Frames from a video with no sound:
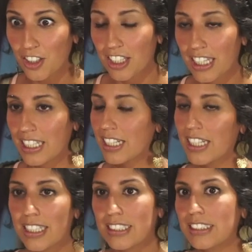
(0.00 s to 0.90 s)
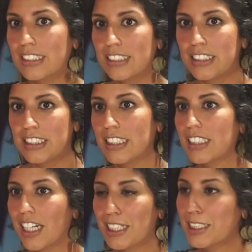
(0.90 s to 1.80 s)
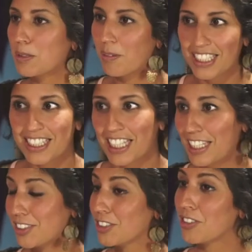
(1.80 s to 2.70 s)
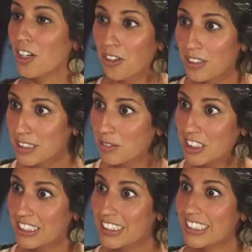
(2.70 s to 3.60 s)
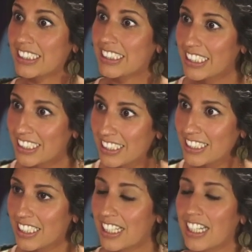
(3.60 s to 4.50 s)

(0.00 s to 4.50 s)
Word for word: Nice. And I did not expect that to grow as much as it did.